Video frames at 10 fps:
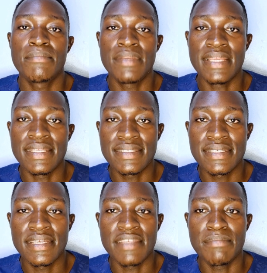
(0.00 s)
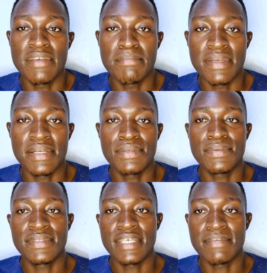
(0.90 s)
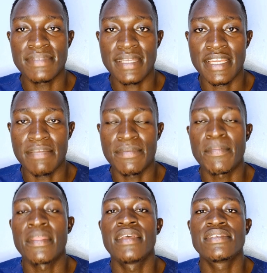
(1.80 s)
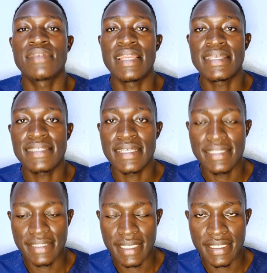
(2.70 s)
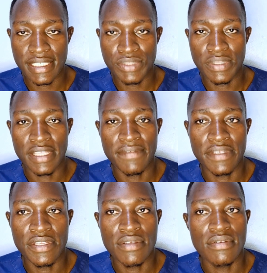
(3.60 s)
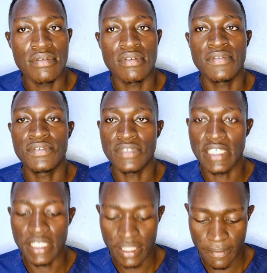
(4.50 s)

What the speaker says: please remember to subscribe. So let's get started to the video of today.